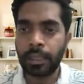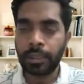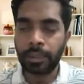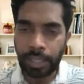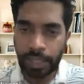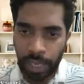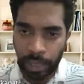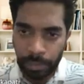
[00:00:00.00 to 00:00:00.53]

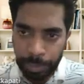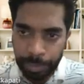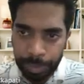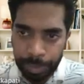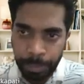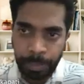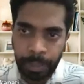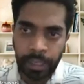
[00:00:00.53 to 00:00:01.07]
These can be
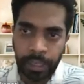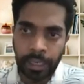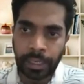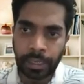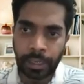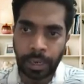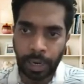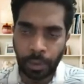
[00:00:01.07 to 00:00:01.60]
prepared
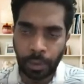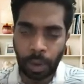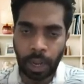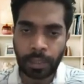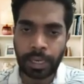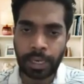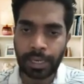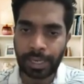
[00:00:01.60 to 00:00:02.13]
in
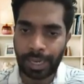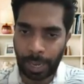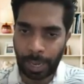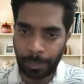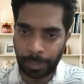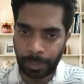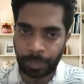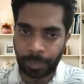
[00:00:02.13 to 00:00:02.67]
advance and
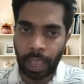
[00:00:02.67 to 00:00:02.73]
kept,